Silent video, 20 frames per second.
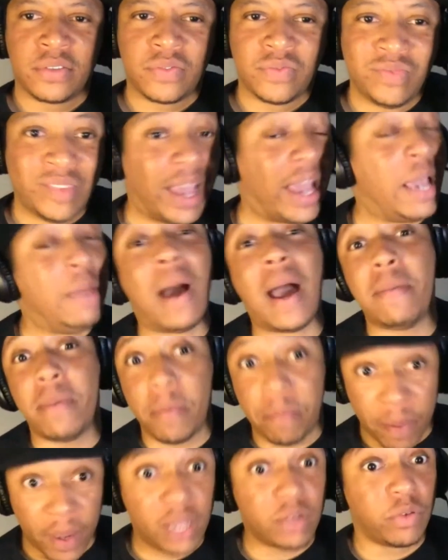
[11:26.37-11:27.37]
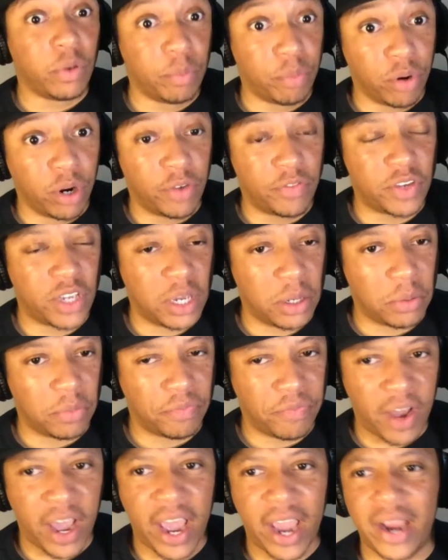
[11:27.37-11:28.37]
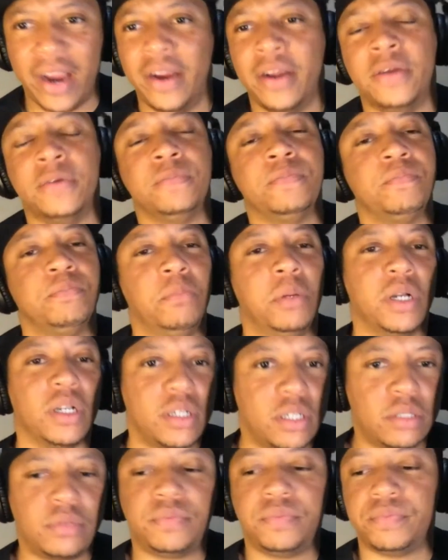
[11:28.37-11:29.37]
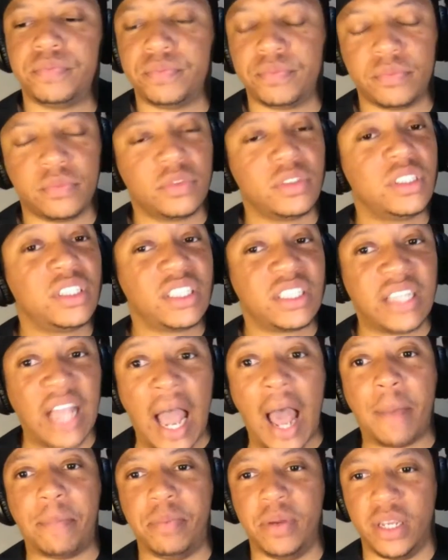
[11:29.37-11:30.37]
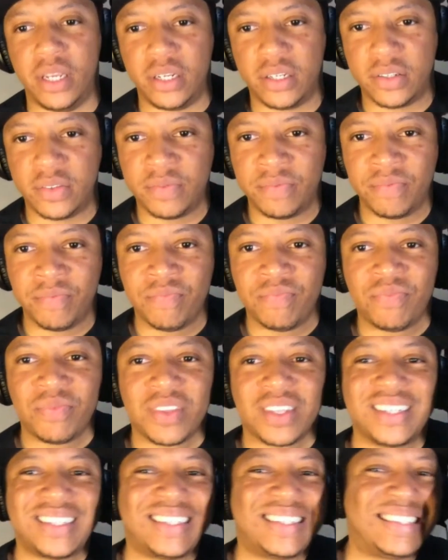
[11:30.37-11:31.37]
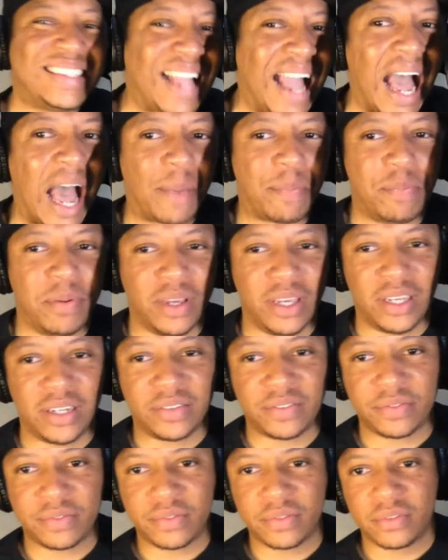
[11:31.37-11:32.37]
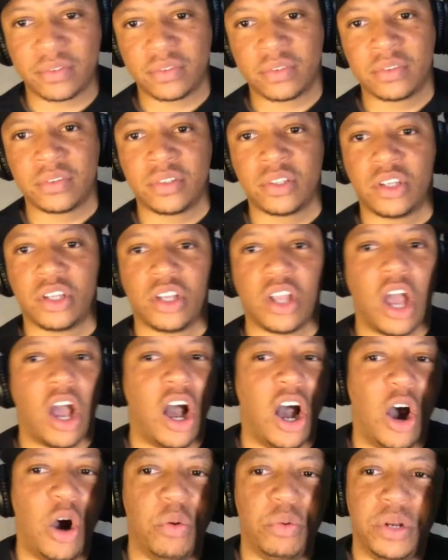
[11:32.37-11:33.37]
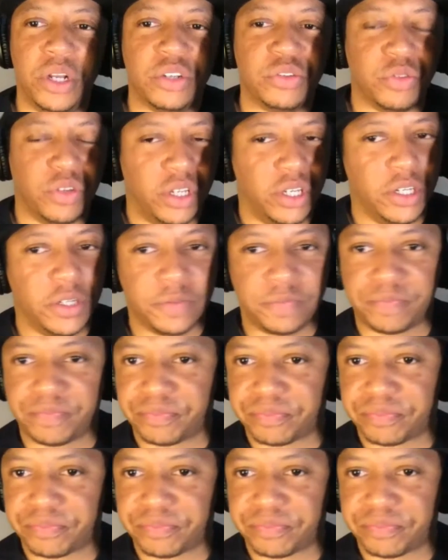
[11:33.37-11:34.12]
Now, he might be pissed with Brum for getting fired, but stop it. Stop it. Oh, this one here.